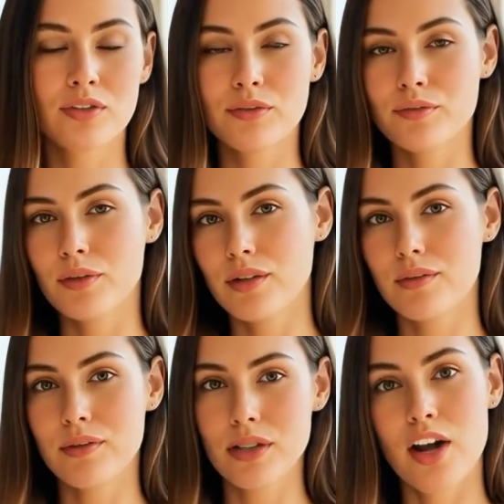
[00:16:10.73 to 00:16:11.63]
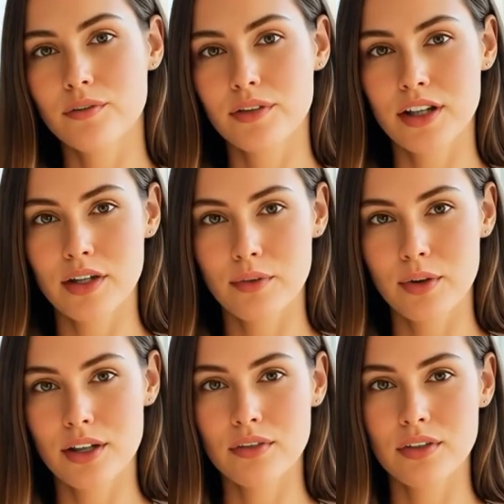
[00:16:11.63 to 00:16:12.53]
Her mismatched gaze
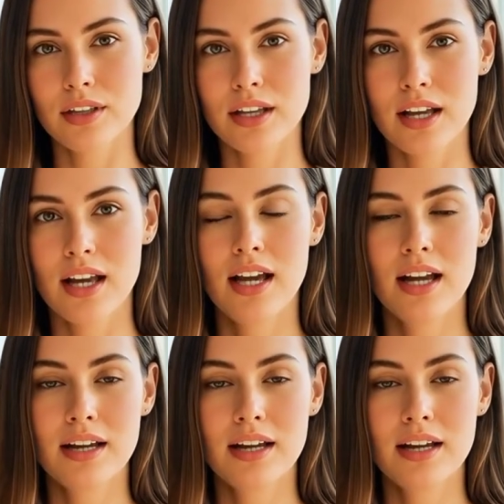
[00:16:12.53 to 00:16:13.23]
followed everything.